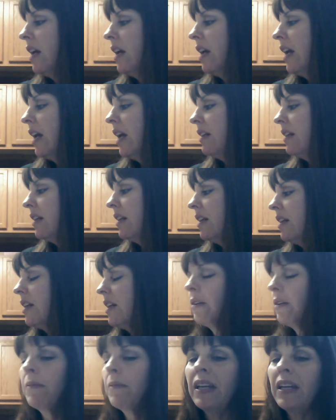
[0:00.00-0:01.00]
And then
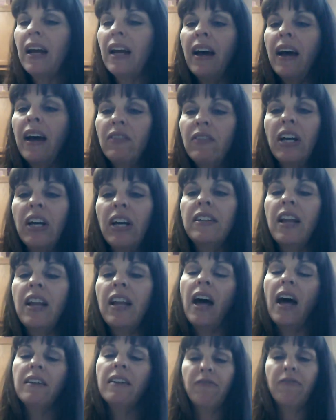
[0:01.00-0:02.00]
here we have a
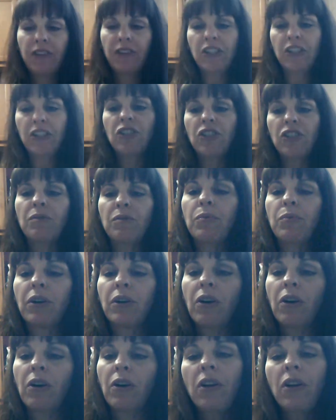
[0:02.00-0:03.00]
nonfiction
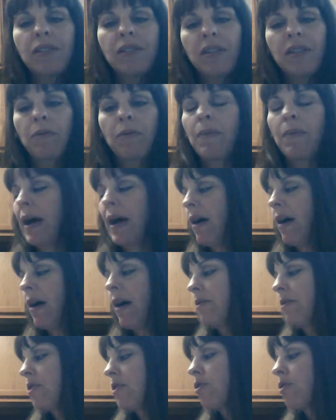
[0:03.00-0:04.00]
book also
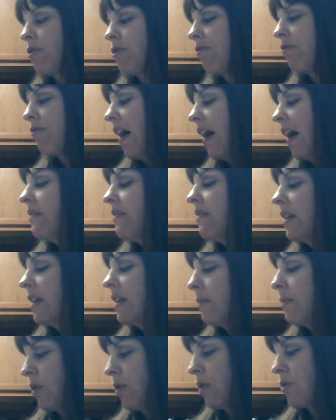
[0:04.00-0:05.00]
about surviving middle